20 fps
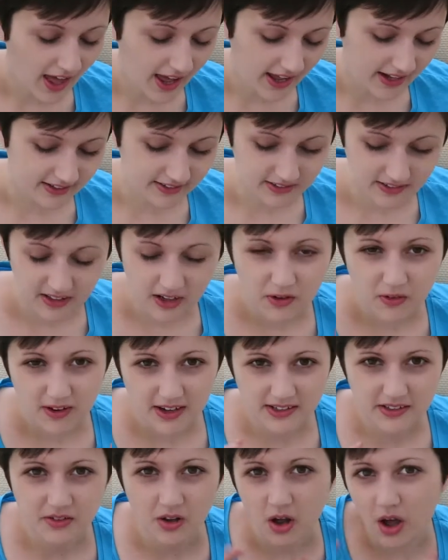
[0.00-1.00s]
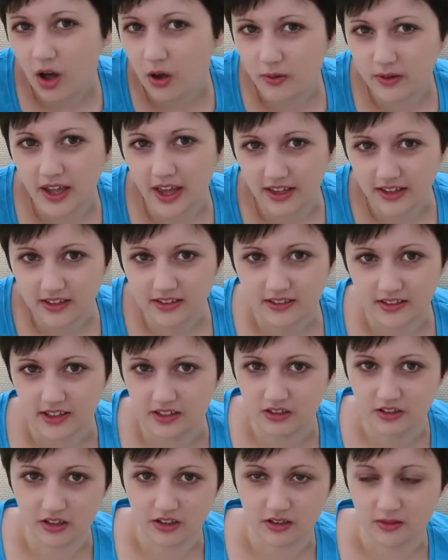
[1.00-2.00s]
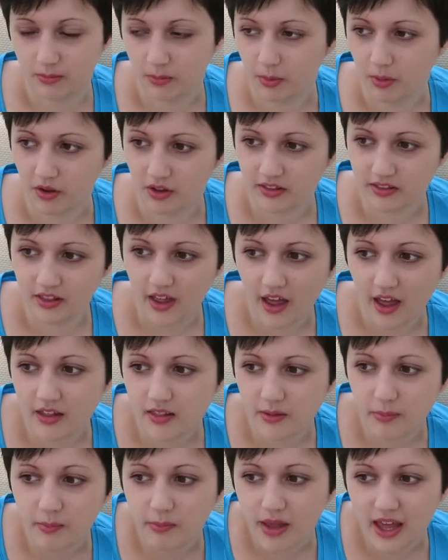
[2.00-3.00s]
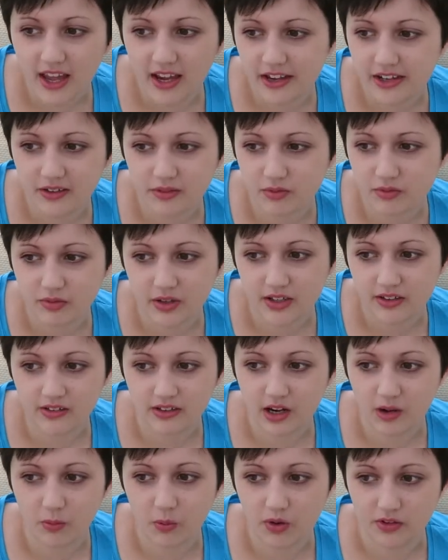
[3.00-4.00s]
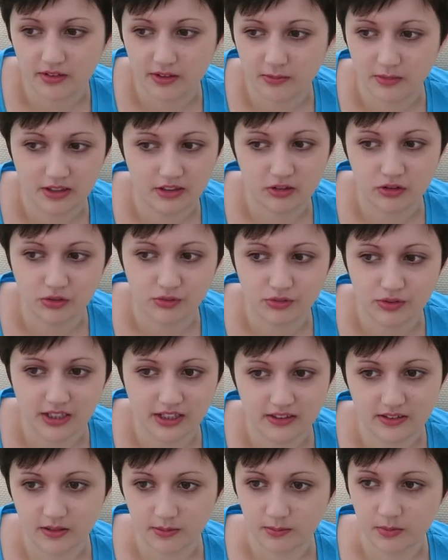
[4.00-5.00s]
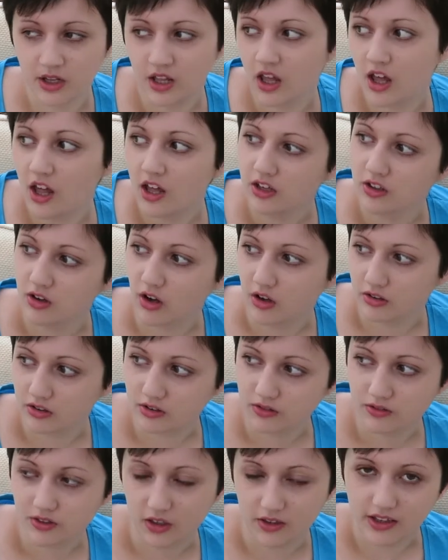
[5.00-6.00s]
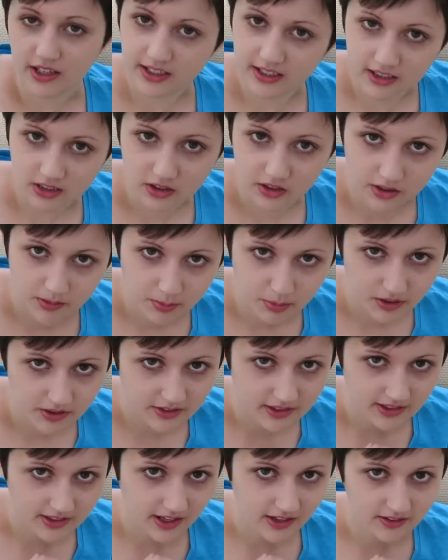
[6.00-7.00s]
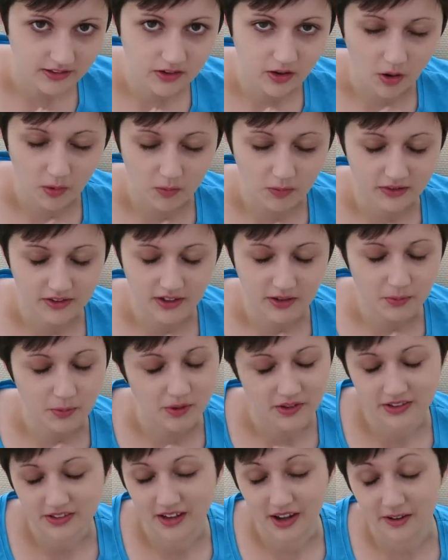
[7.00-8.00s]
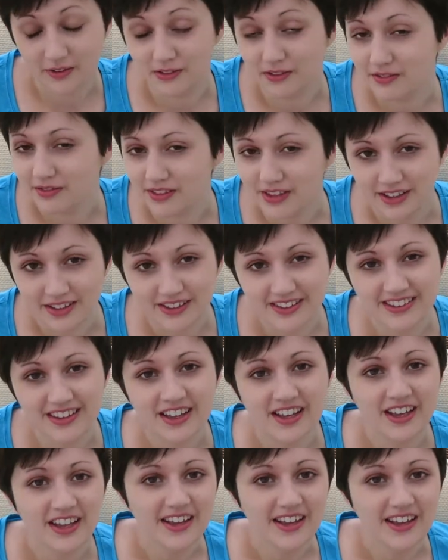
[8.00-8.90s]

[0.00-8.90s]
and they're in okay condition but that the main reason I want them is to read them not so they can look pretty. That's not what I want out of this